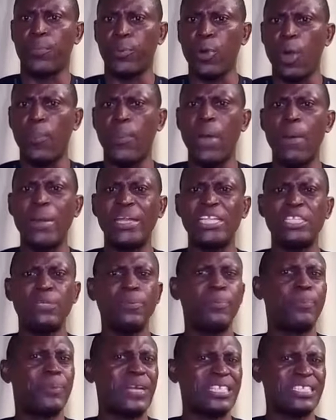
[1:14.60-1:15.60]
Proper
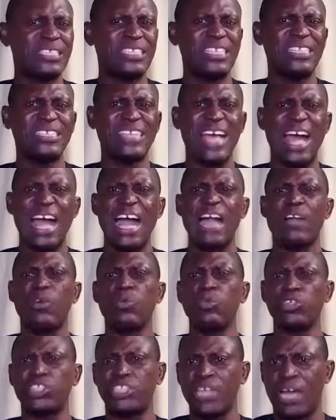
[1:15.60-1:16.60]
managing practices are
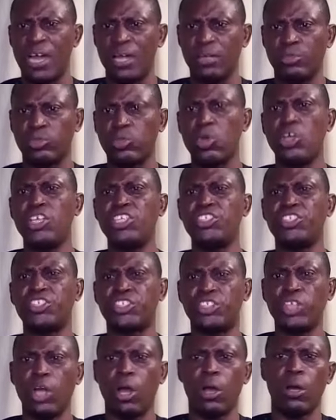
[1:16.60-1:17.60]
crucial to
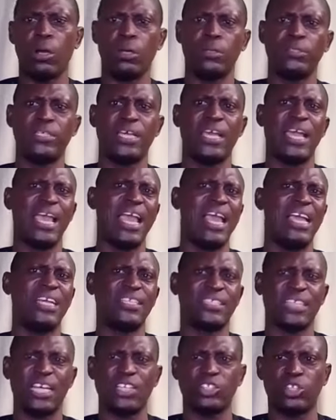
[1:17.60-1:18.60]
ensure the
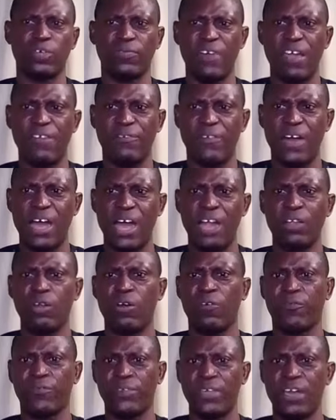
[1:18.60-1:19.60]
health and
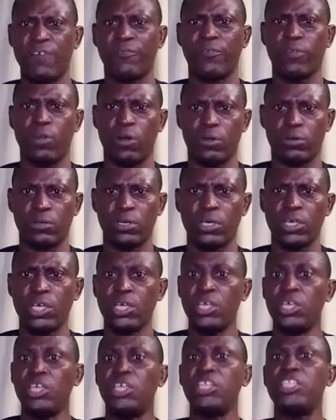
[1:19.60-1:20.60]
survival of your flock.
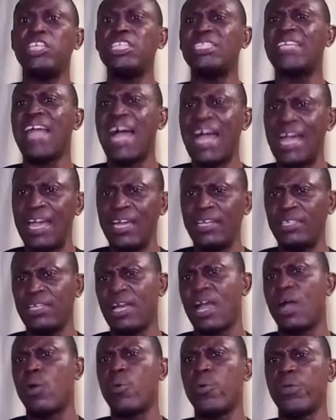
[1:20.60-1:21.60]
In this
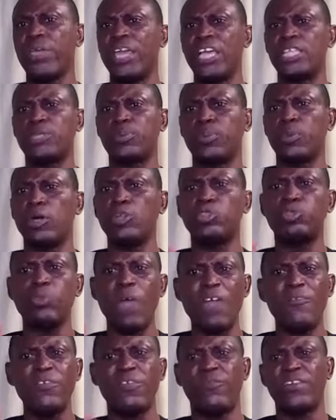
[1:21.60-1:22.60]
guide, I will explore
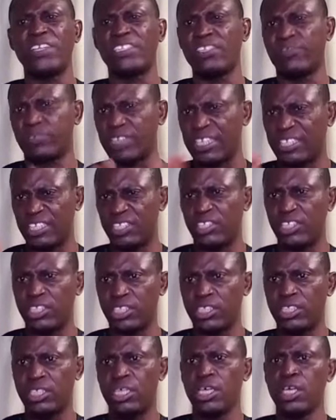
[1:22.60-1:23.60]
12 effective
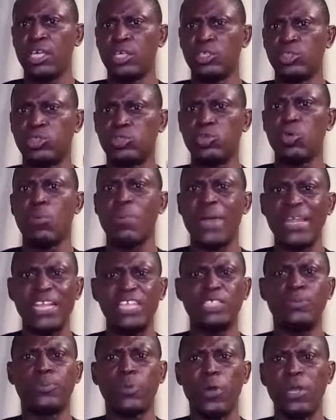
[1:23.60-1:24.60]
strategies to
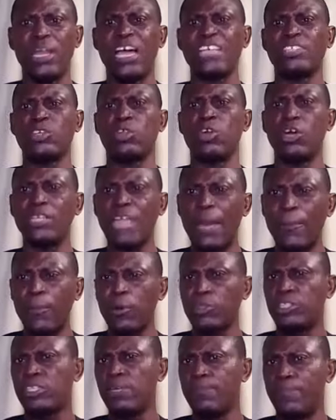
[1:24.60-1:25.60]
manage broilers and other
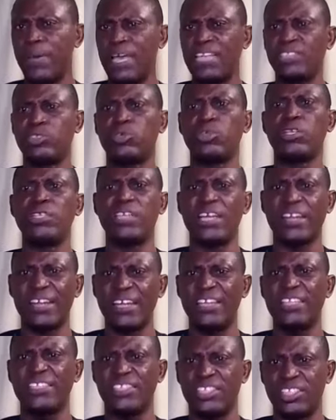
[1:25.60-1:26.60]
poultry birds during the
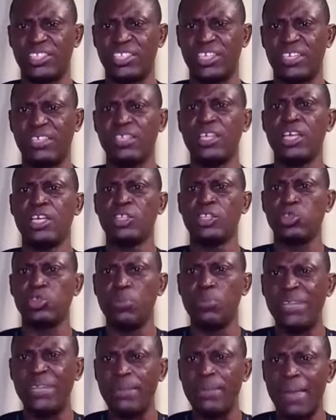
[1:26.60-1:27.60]
rainy season
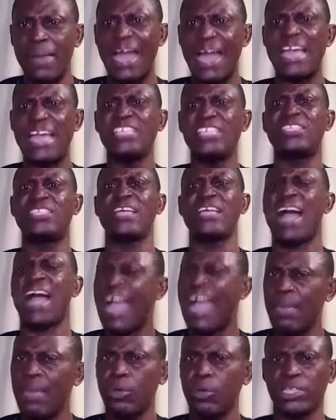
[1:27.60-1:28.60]
to minimize
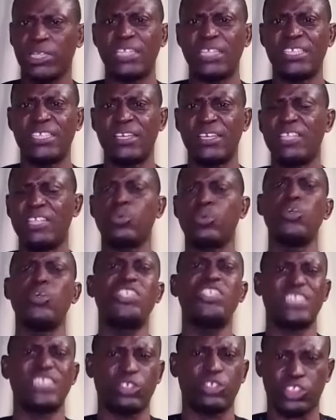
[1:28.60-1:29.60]
high mortality rate,
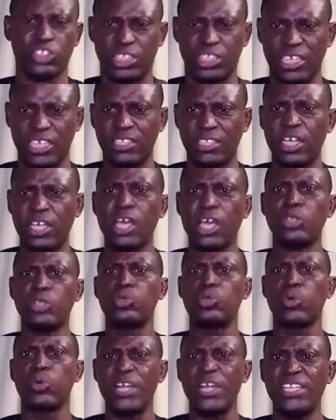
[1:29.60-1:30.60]
which is associated
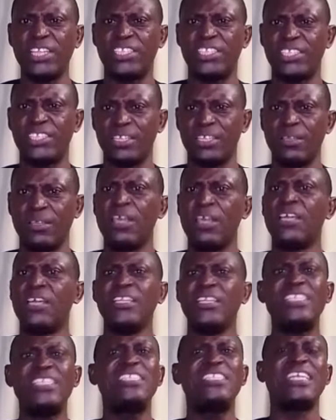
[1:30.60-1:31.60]
to rainy season.
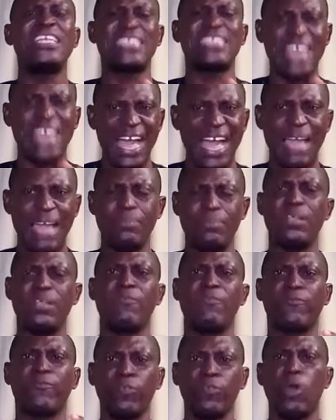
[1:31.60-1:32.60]
This is the time
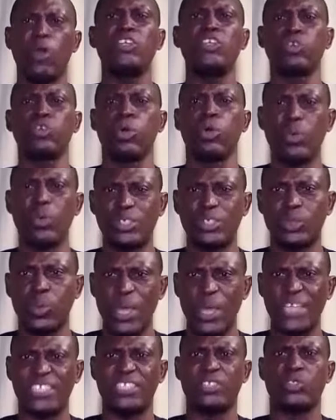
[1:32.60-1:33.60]
the floor is always
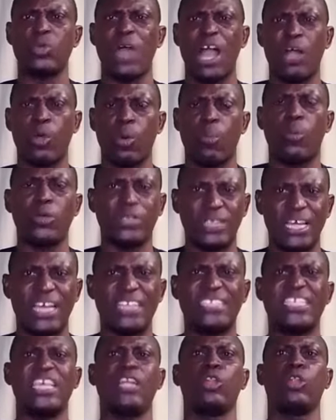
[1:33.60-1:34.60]
wet to
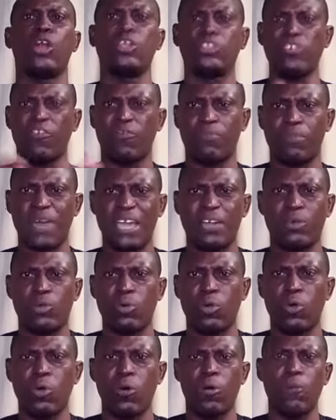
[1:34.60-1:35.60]
accommodate a lot of
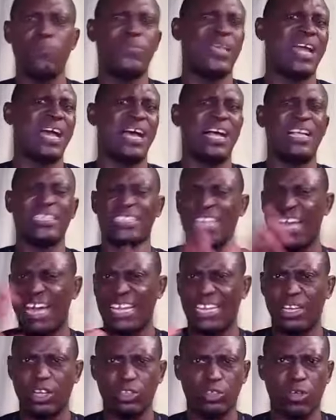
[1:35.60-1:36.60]
microbes
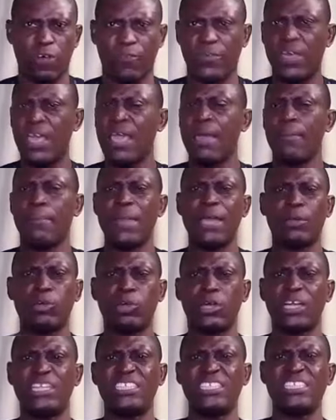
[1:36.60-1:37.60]
and a lot of
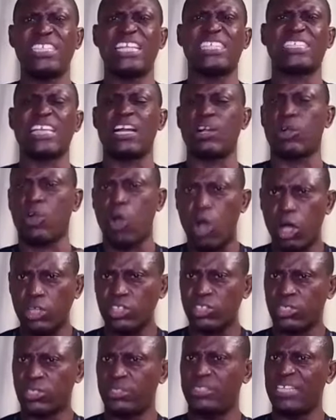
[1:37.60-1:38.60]
microorganisms that can
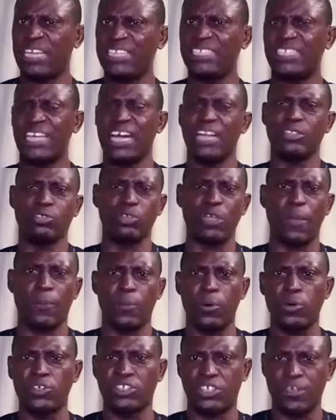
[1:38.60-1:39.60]
cause danger to
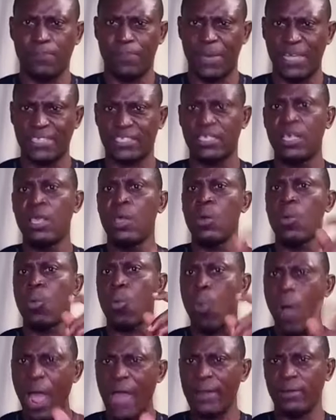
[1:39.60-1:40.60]
your poultry birds.
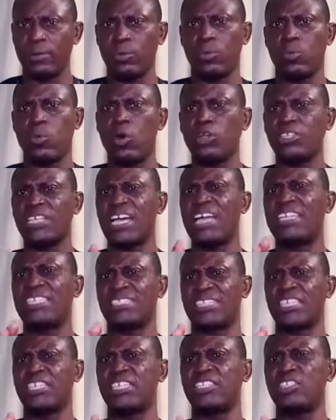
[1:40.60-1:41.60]
One, what are
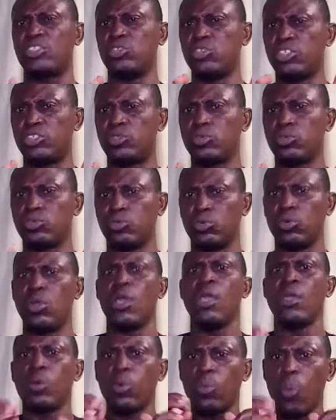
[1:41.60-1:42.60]
the strategies you need to
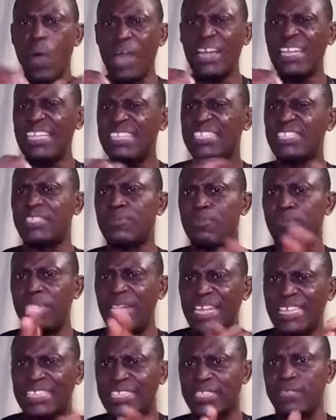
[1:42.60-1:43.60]
do? One is,
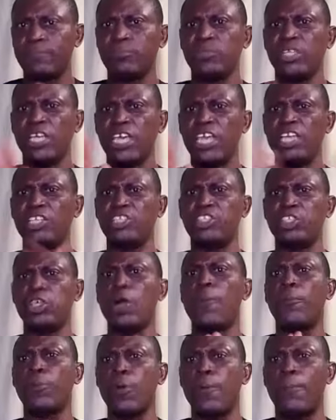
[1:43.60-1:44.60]
please
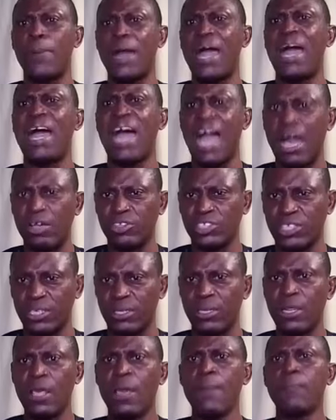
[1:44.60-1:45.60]
ensure proper
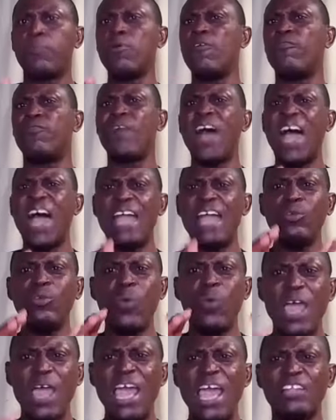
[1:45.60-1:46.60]
housing. Provide
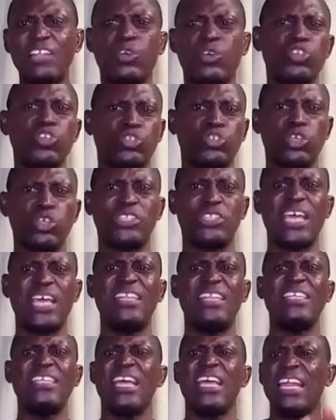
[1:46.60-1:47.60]

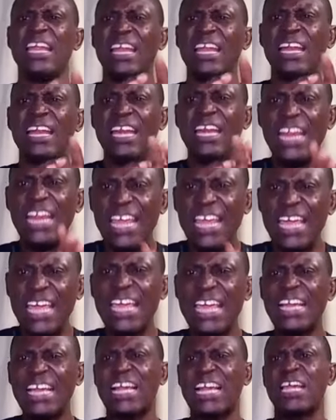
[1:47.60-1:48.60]
well-constructed,
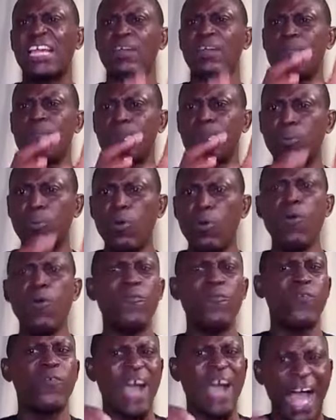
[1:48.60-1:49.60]

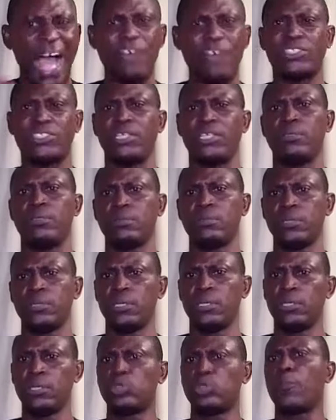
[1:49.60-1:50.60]
leak-proof housing
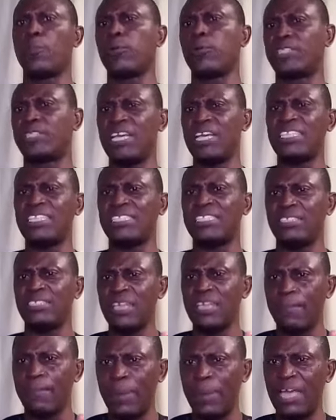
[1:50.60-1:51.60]
to
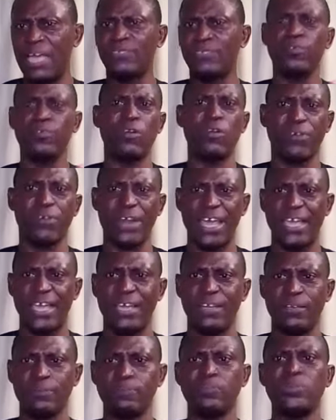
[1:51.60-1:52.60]
protect your birds from
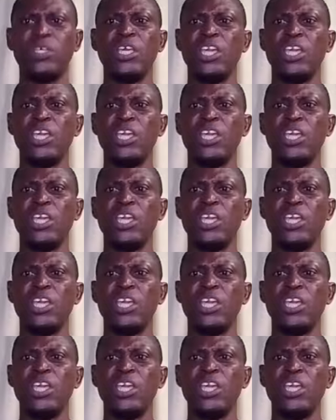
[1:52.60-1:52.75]
rain.